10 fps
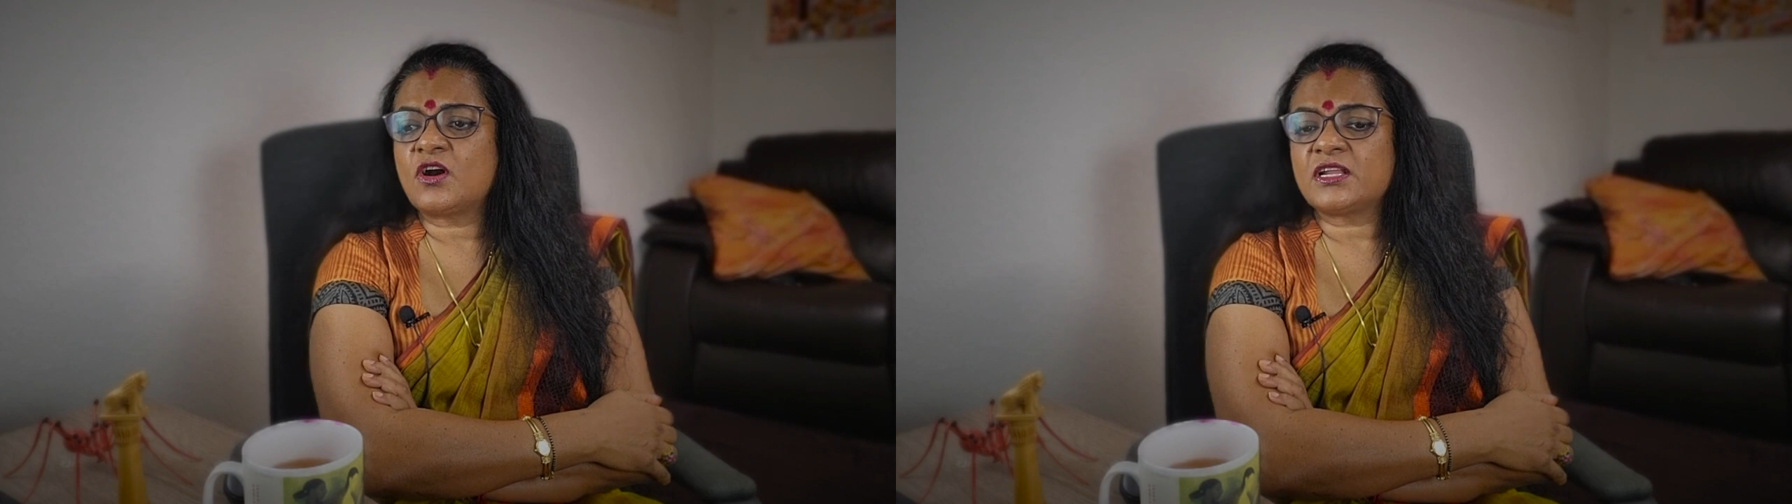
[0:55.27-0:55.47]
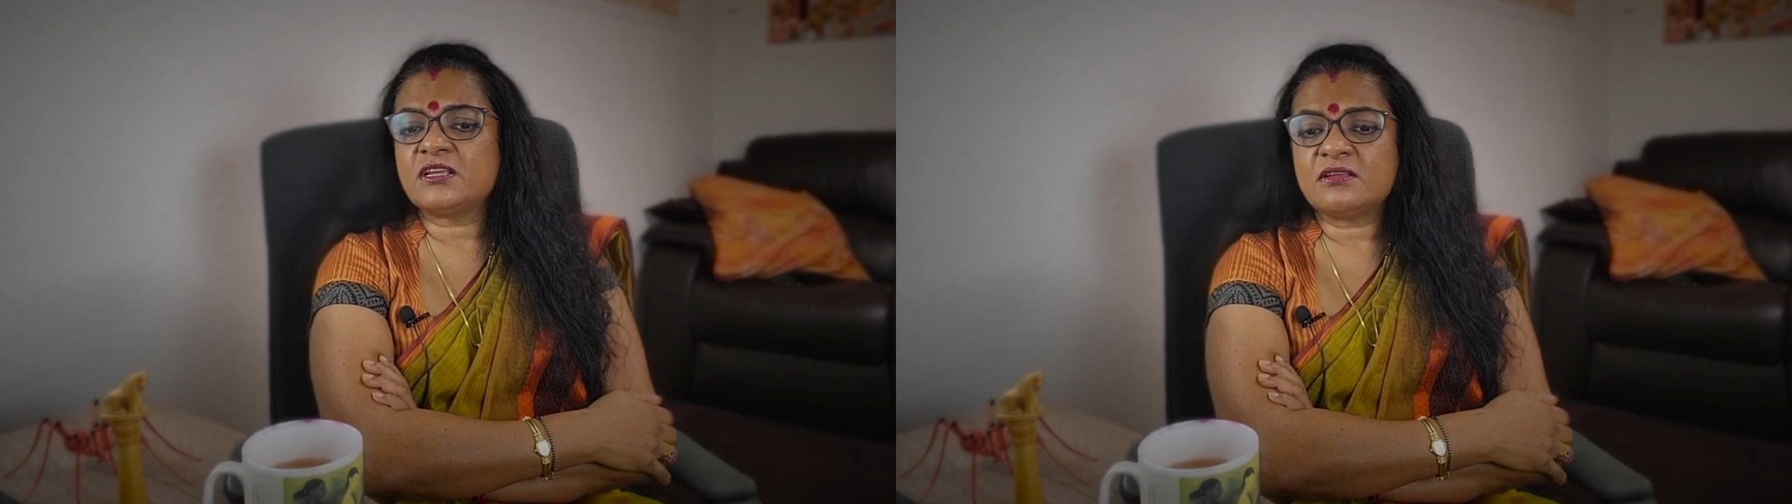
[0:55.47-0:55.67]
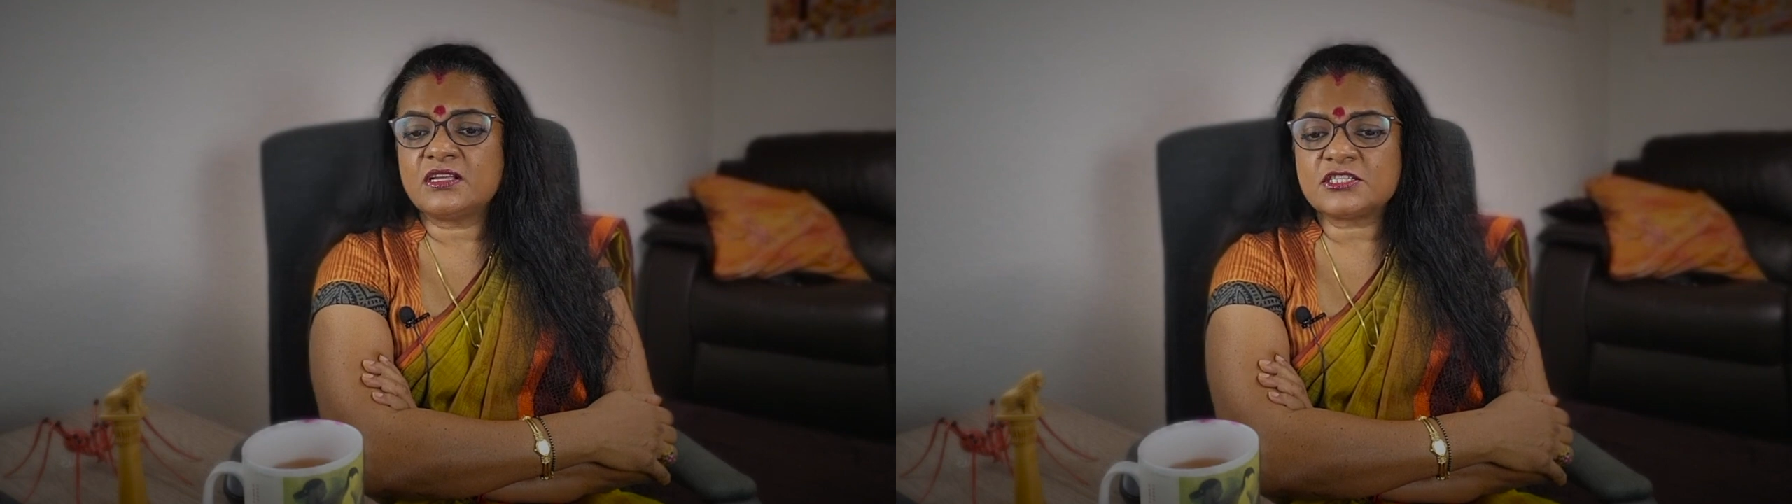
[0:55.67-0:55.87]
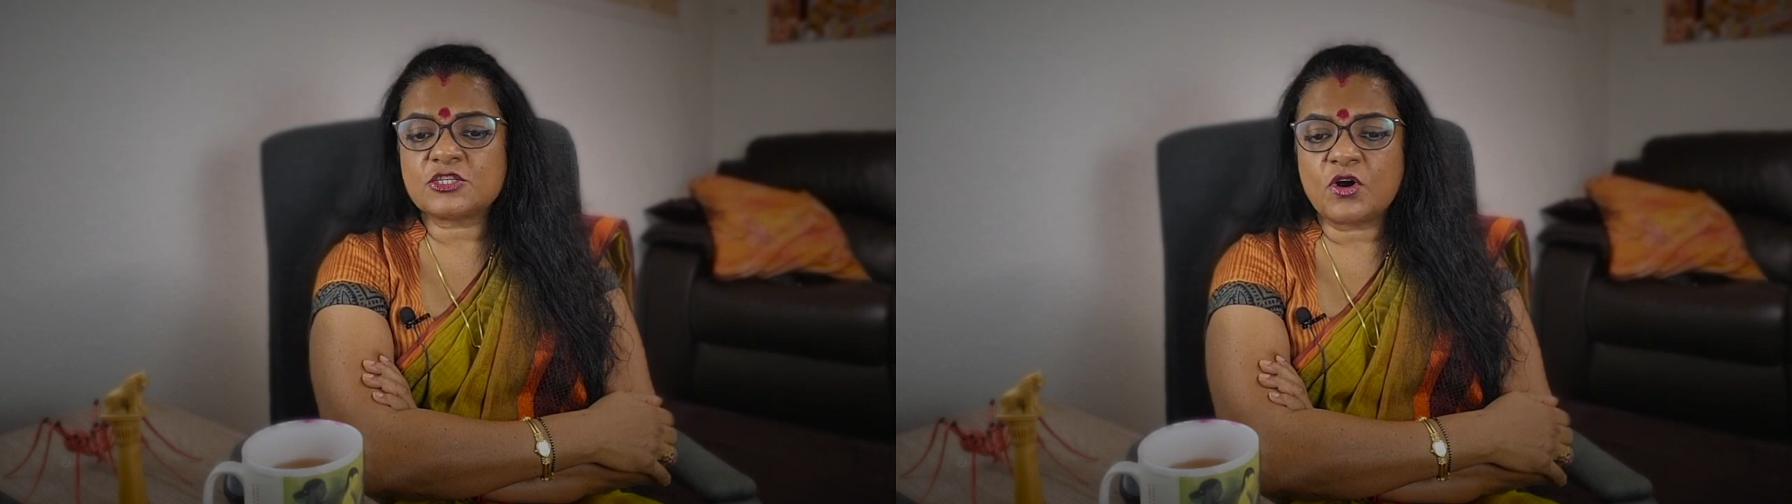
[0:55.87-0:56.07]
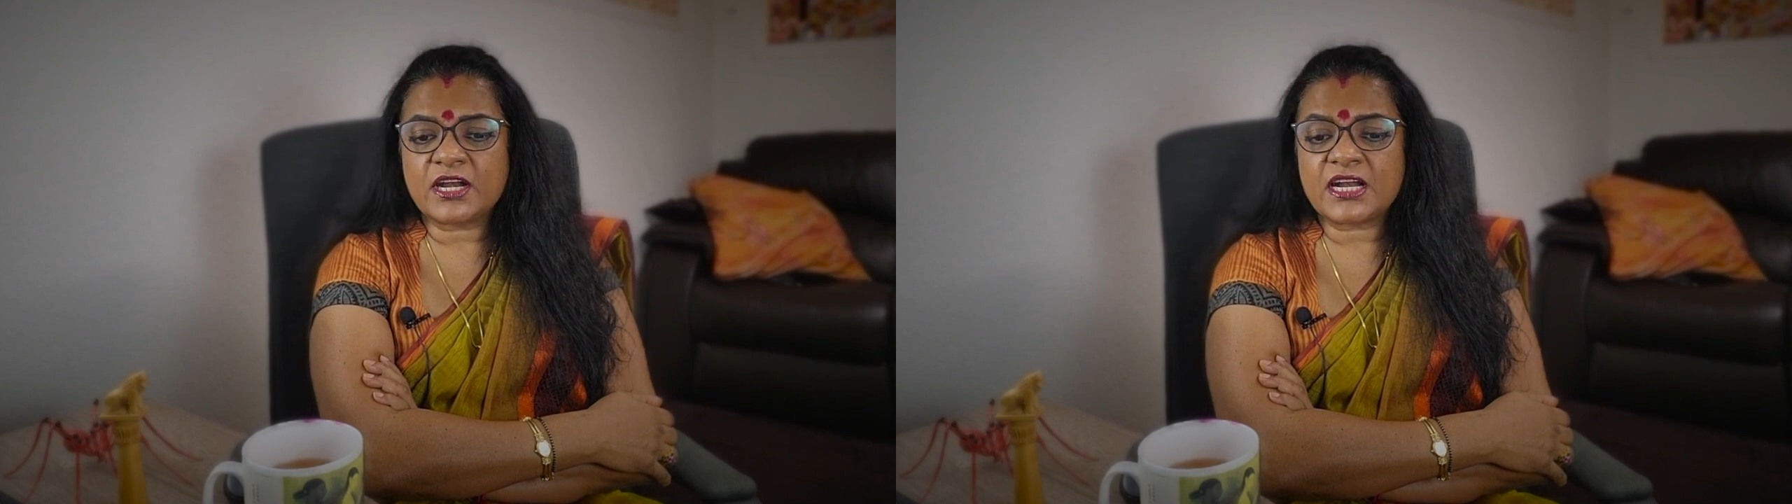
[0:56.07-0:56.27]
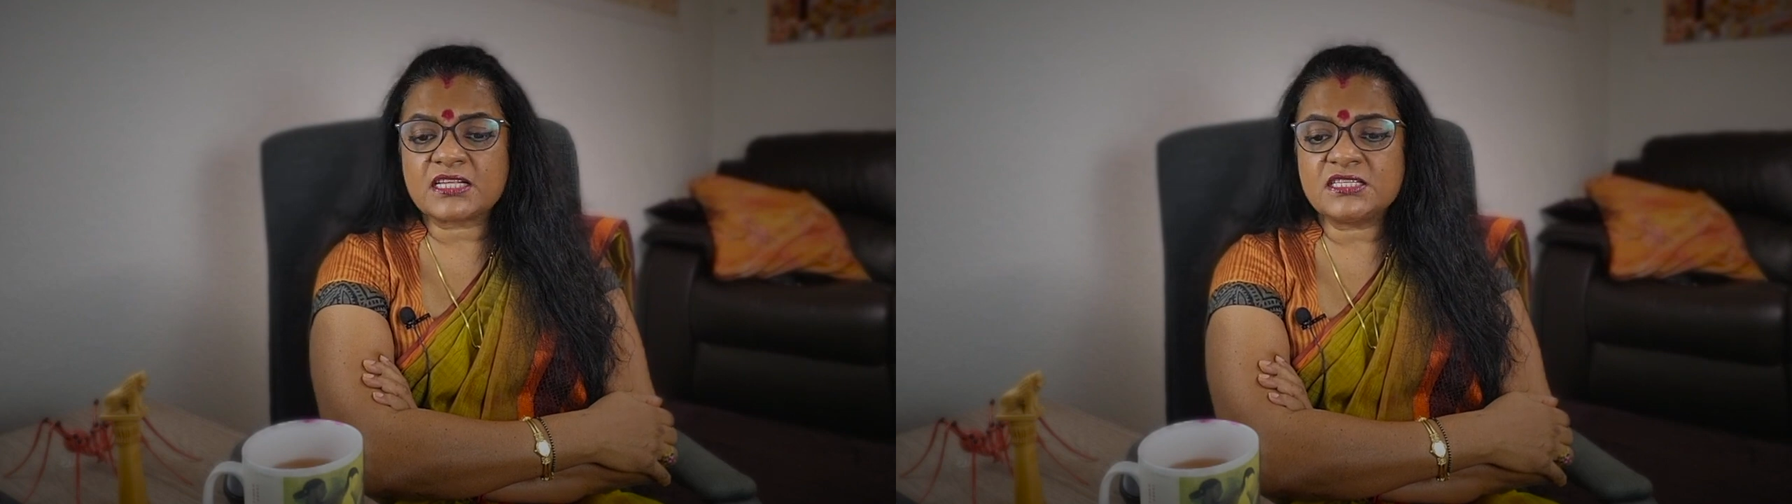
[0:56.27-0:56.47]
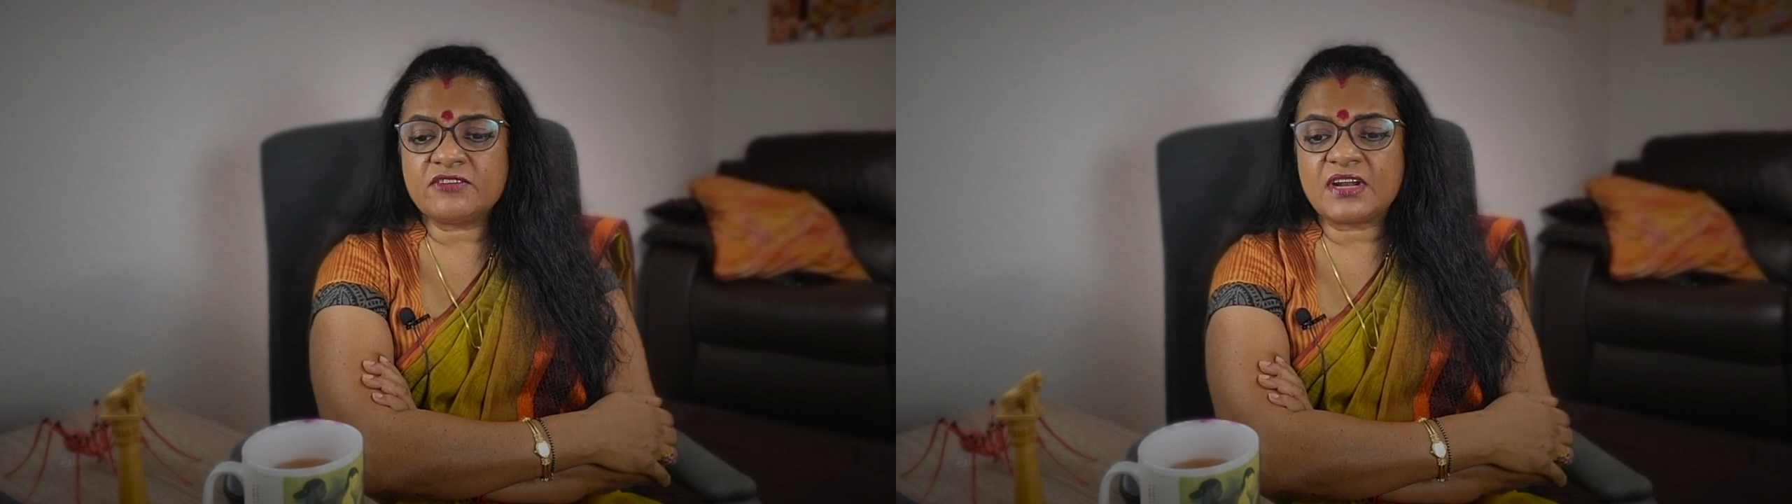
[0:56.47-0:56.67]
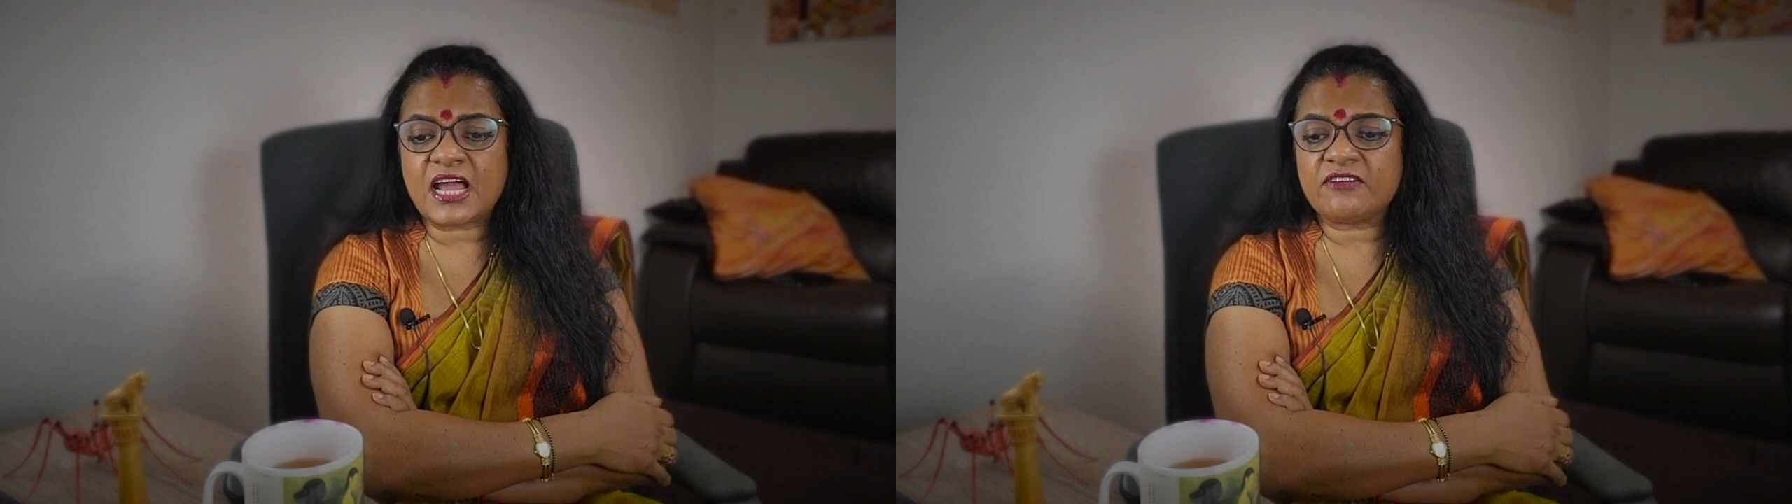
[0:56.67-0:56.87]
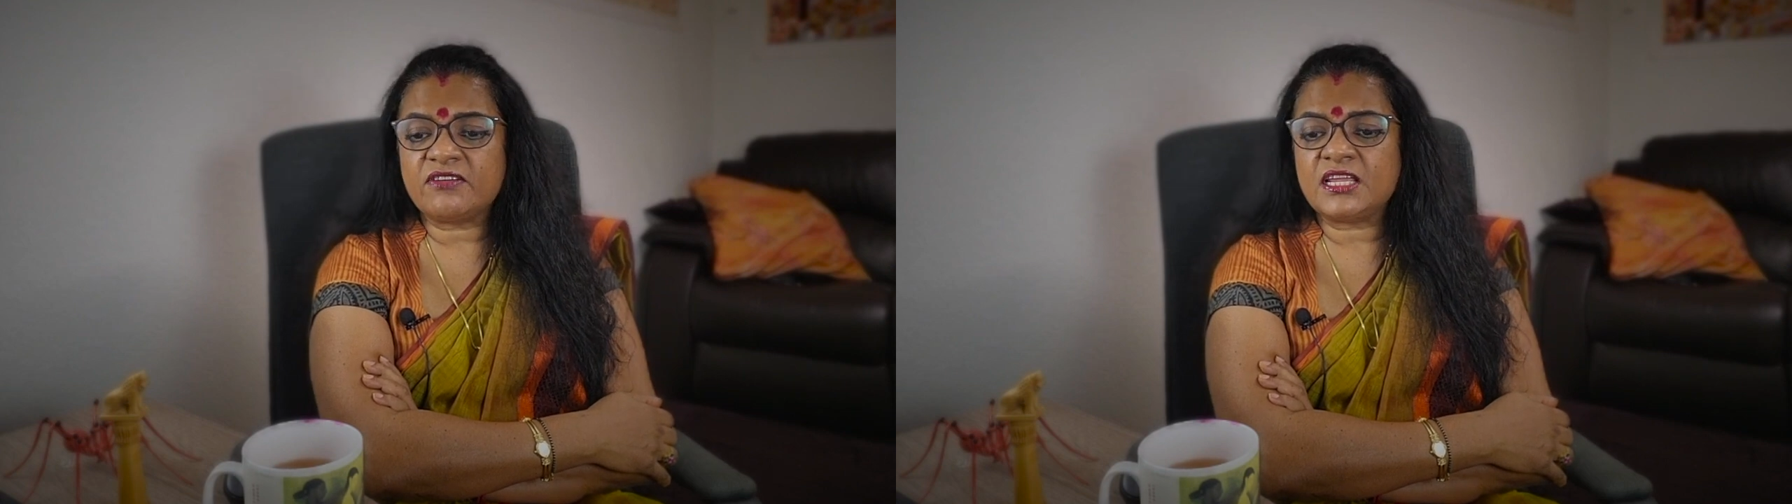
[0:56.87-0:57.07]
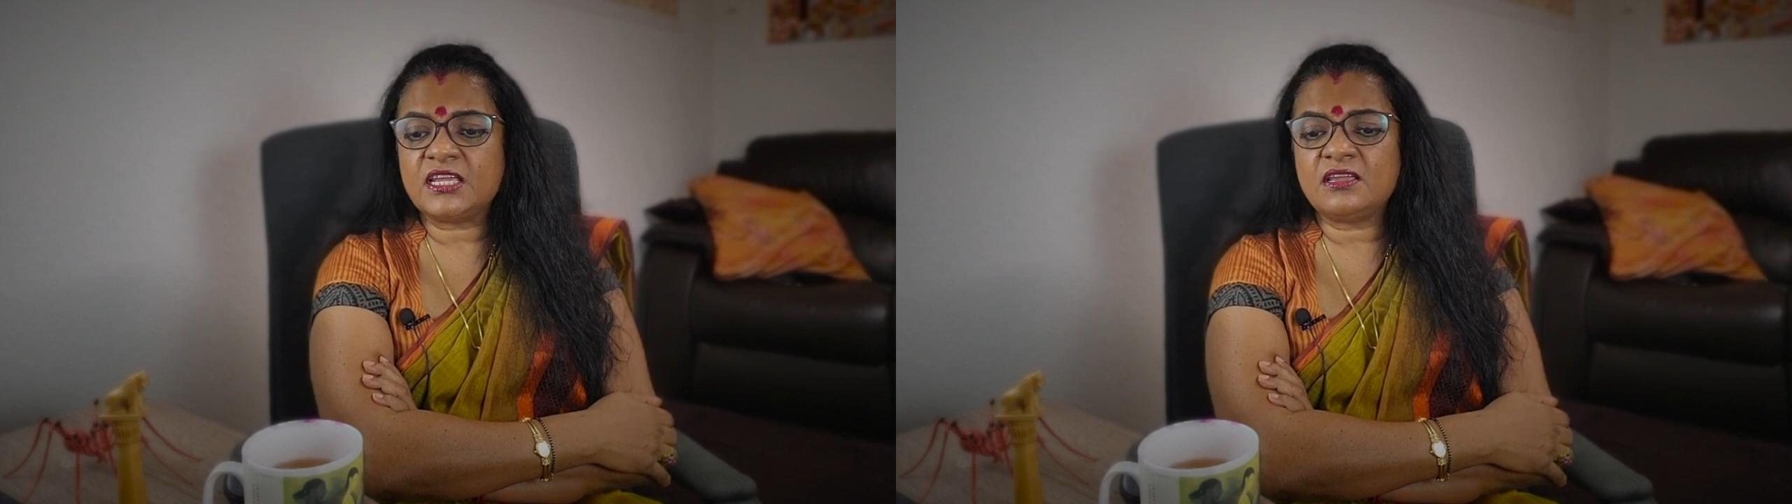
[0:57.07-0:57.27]
it's not, it doesn't even have
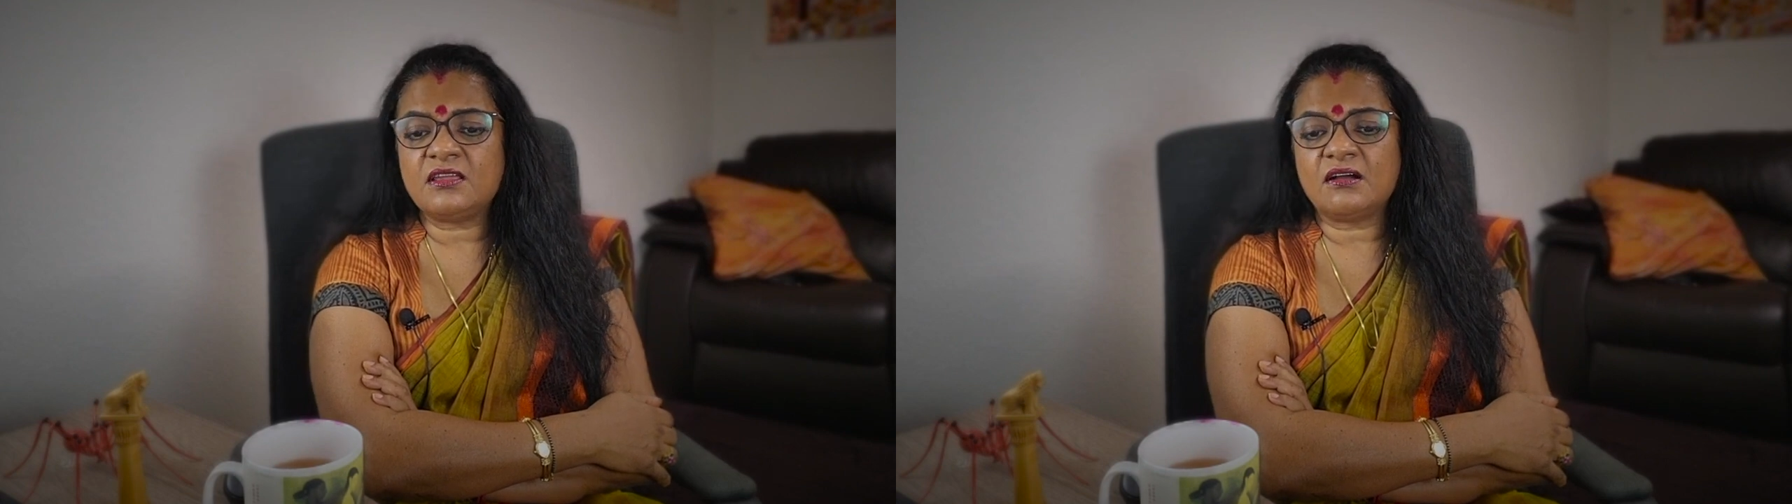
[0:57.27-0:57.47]
any